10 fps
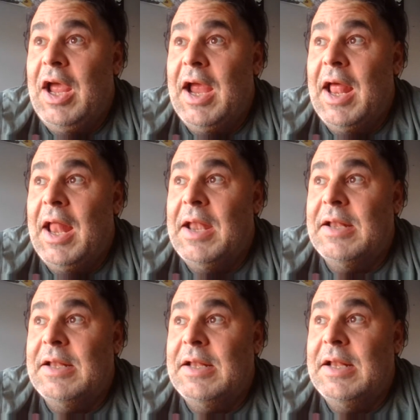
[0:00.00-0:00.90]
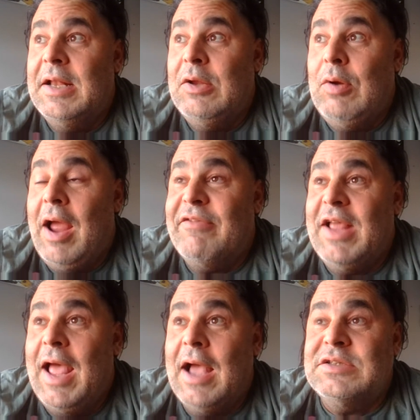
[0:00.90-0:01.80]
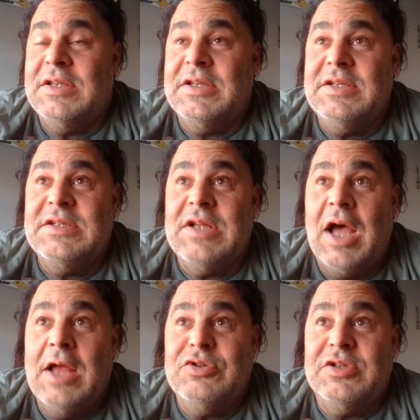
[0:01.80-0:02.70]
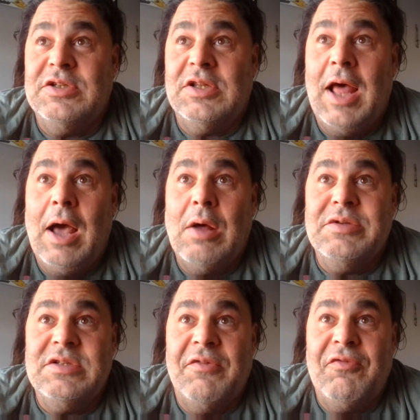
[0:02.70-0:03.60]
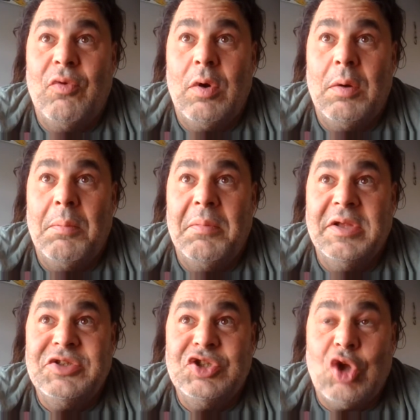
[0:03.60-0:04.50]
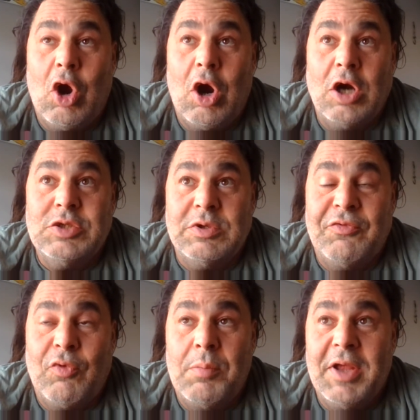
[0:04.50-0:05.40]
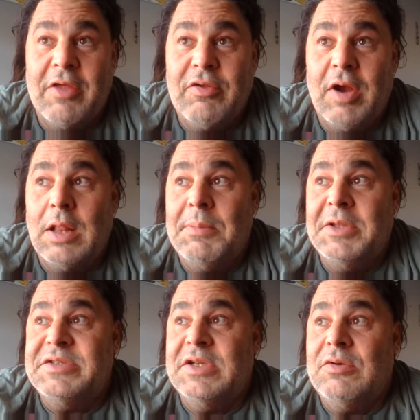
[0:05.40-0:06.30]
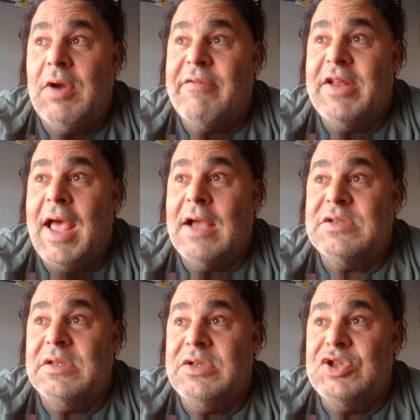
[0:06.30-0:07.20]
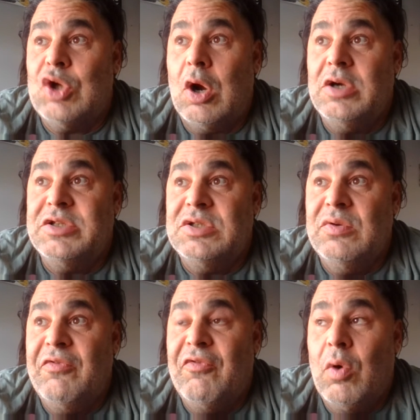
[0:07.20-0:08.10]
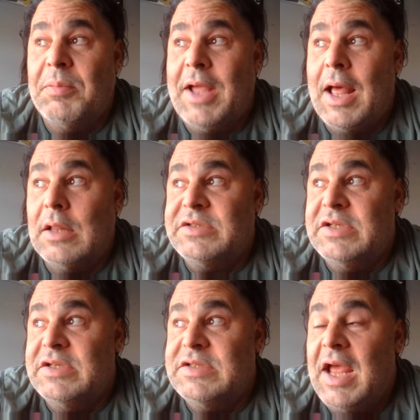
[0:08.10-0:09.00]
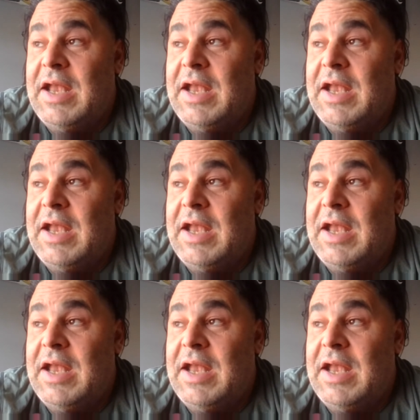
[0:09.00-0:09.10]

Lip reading: And gravity acts on these hydrogen clouds to form stars, which form the other elements, and gravity acts on these stars to form galaxies.